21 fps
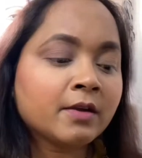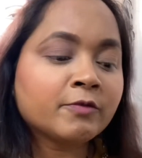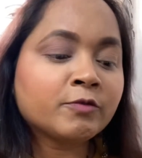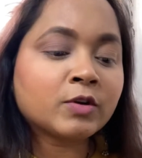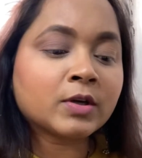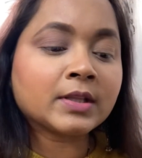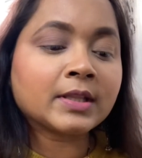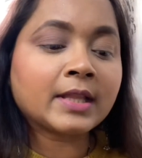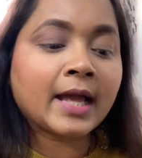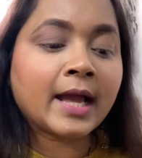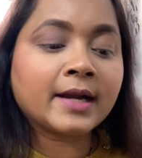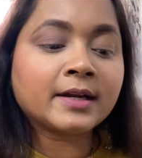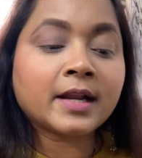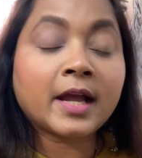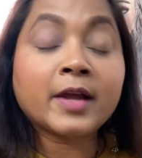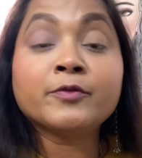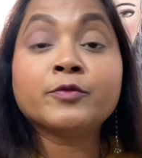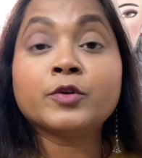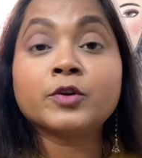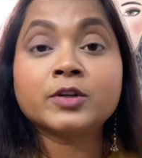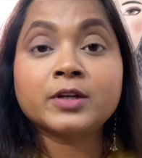that, I
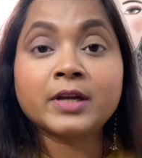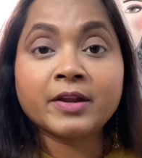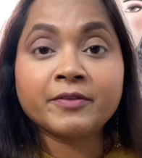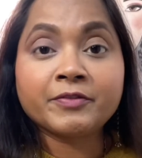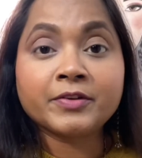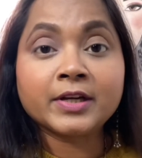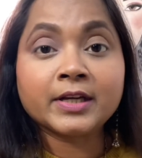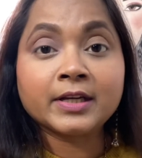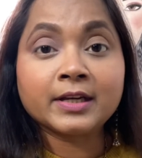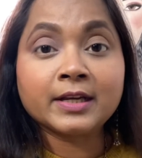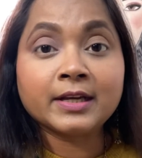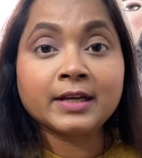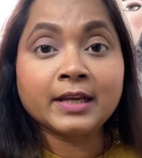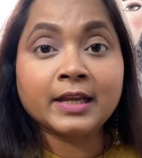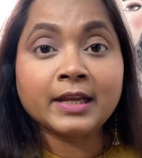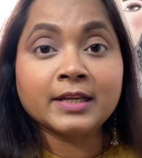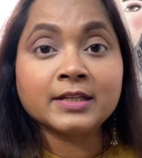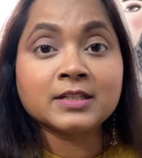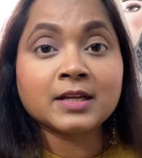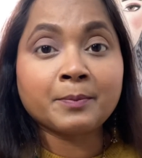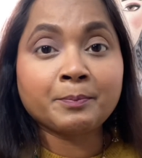would definitely
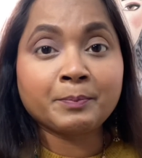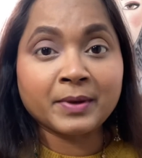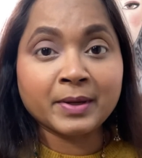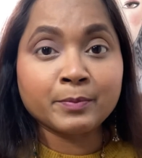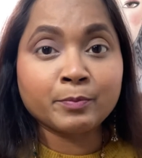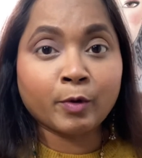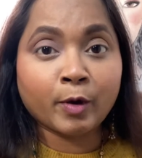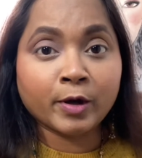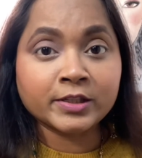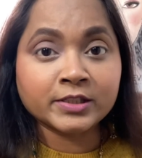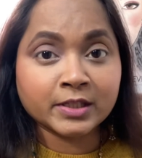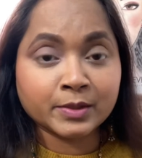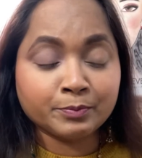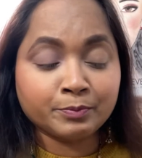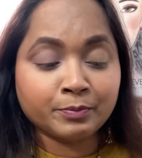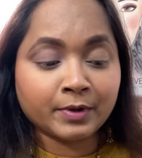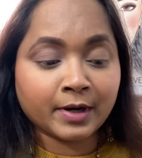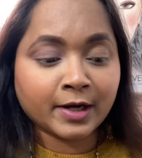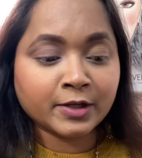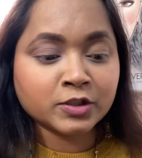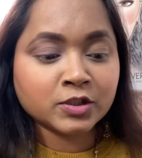need a pinpointed
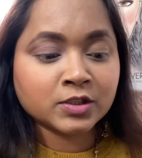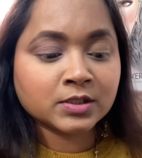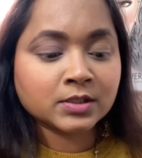brush.